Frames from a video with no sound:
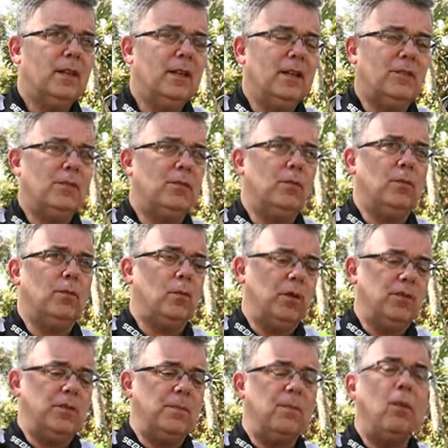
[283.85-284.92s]
it's
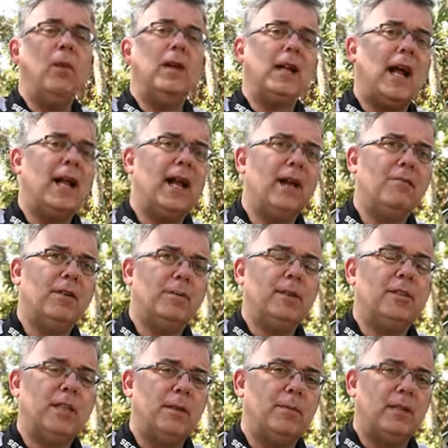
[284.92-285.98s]
what's the point i have image
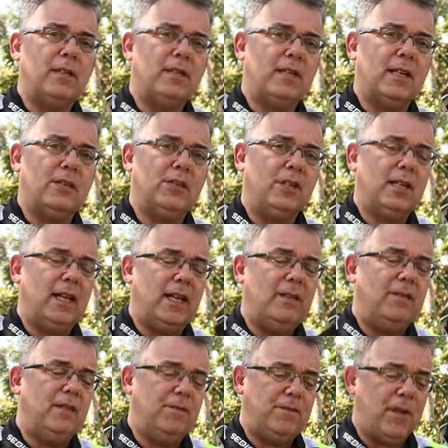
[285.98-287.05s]
stabilization
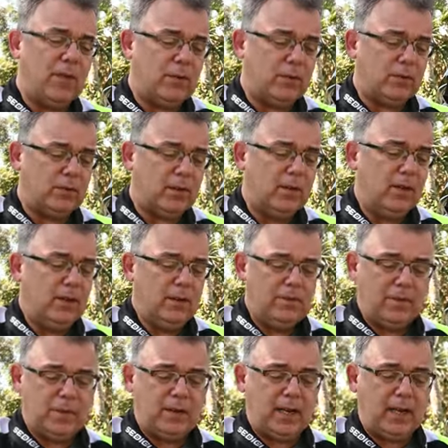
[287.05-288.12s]
in the phone
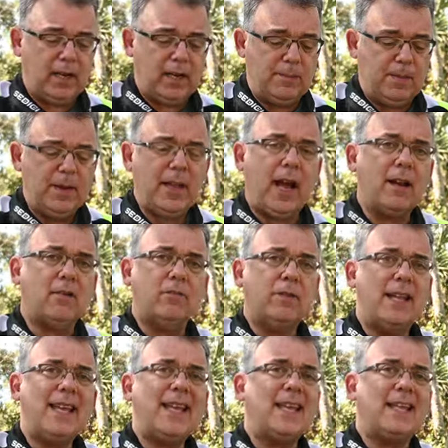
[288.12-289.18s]
for 1080p i don't
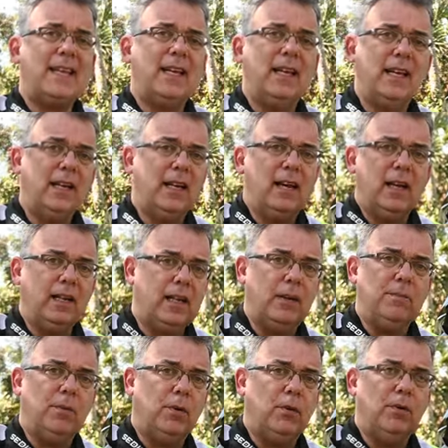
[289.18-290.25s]
need a
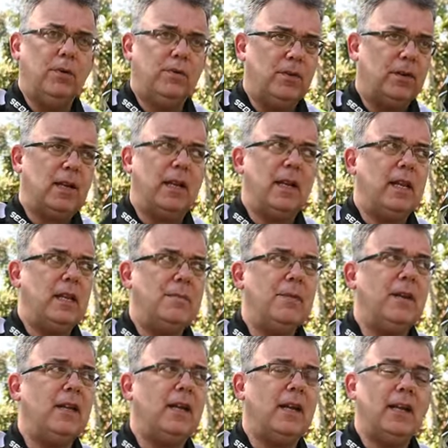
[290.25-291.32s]
gimbal for
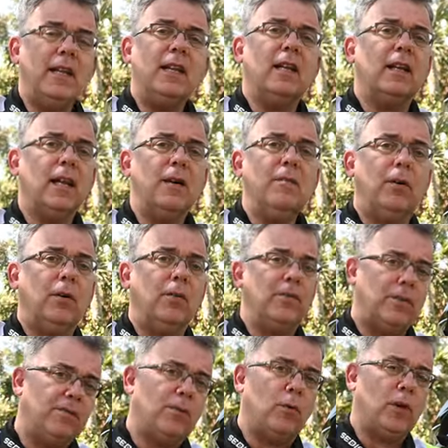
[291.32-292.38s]
1080p i need a gimbal
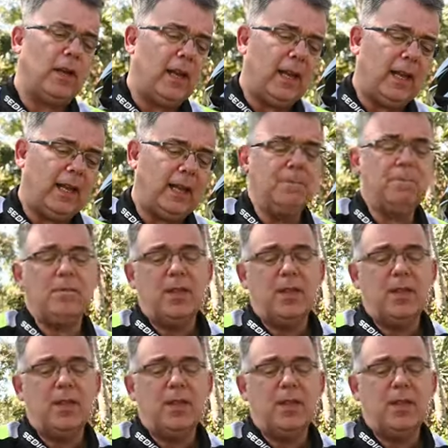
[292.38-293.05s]
for 4k